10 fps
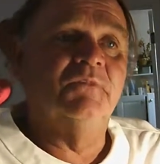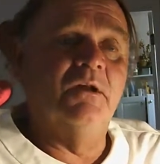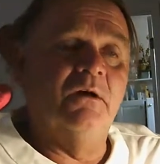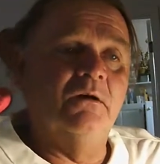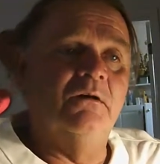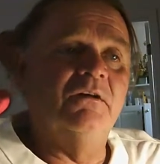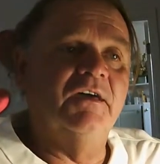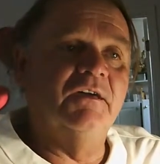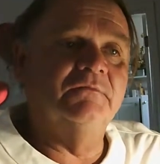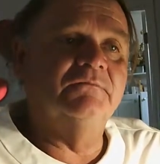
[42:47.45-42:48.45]
Oh,
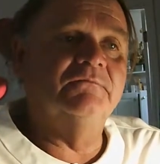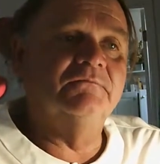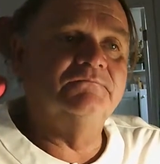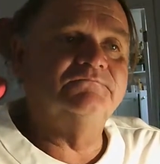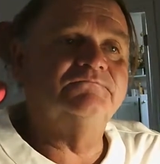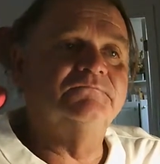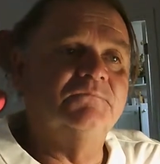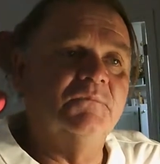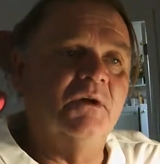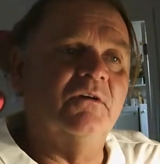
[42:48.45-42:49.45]
okay.
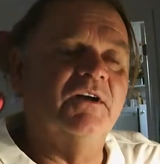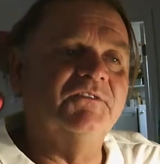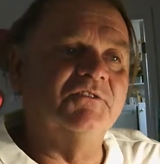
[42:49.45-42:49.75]
All right.